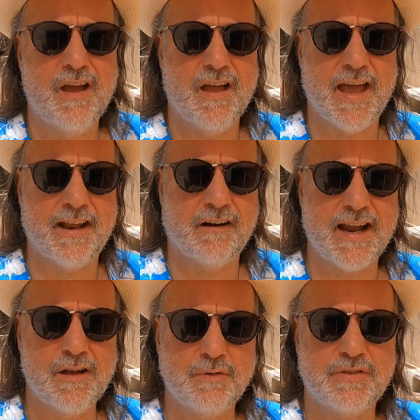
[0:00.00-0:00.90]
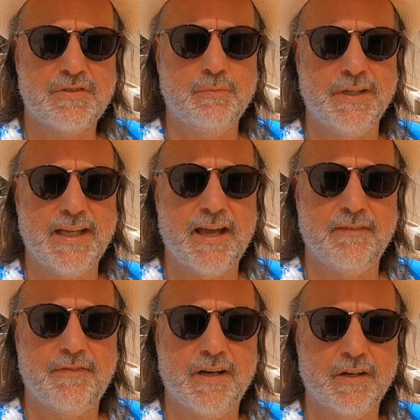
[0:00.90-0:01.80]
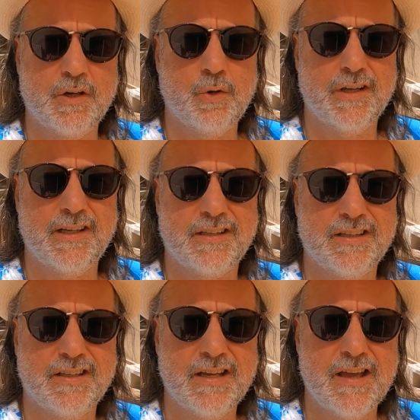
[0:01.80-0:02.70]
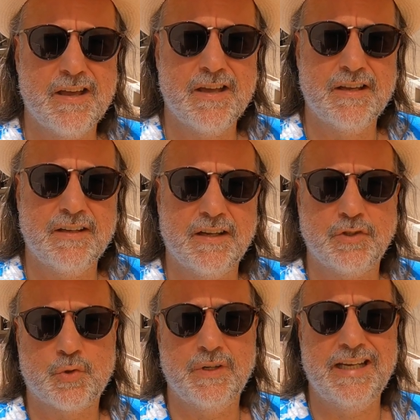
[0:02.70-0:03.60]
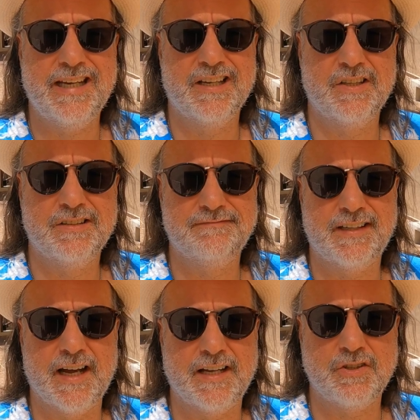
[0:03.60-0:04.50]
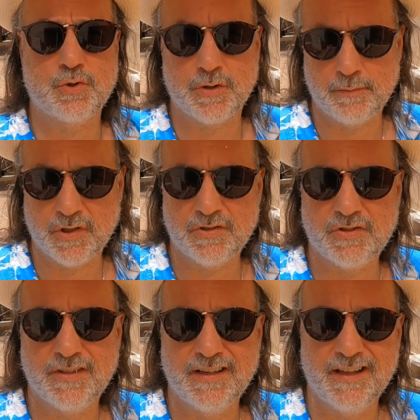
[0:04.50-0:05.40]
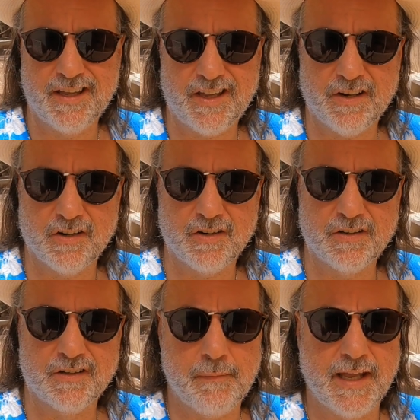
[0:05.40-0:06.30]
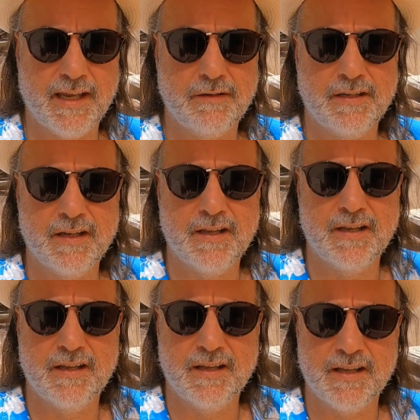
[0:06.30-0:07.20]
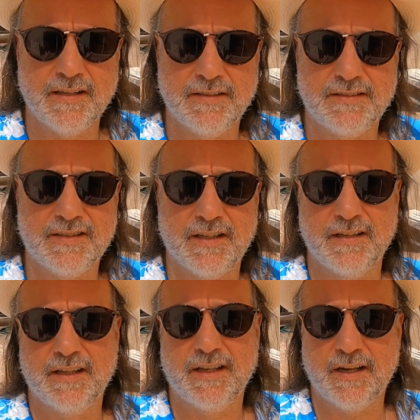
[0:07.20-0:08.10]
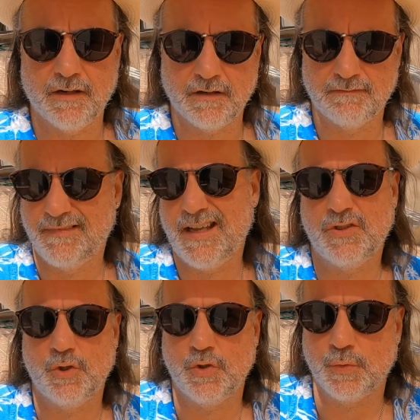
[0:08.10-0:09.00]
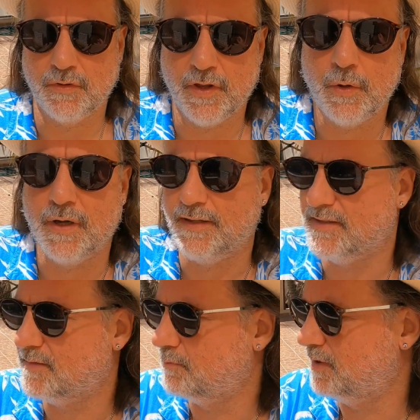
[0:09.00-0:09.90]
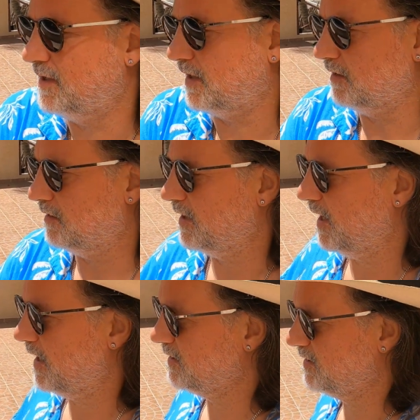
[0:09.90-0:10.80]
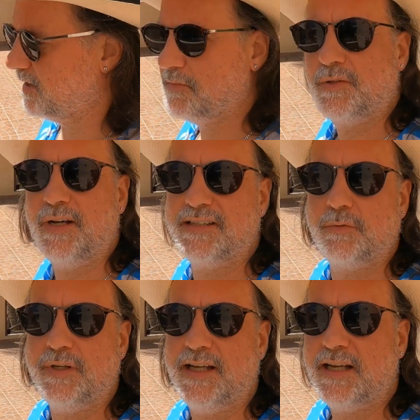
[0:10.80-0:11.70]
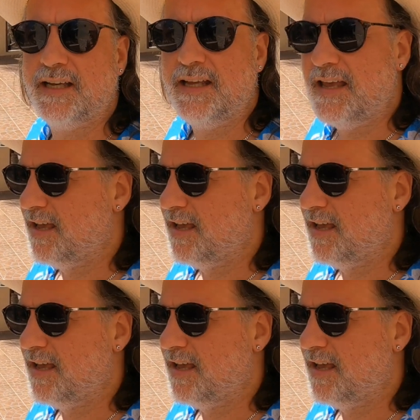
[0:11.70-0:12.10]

At our house, we have coconut tree trimmers here. Our maid is here as usual, though, on this particular day. She comes twice a week.